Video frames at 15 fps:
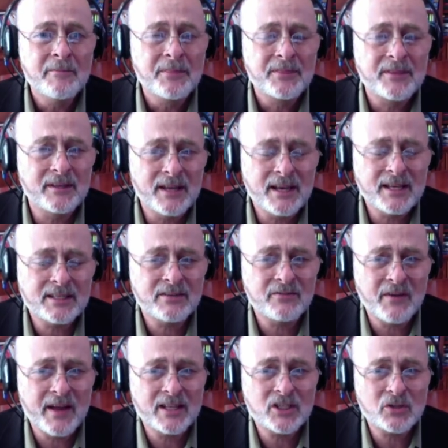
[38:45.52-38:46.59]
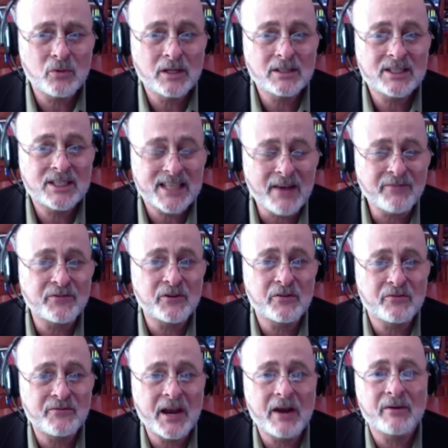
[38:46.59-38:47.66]
the less advanced ones
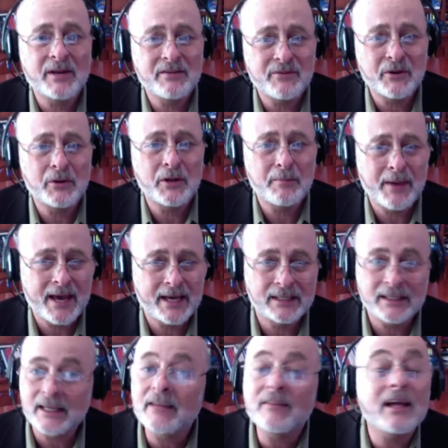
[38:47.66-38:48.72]
suffered very, very badly.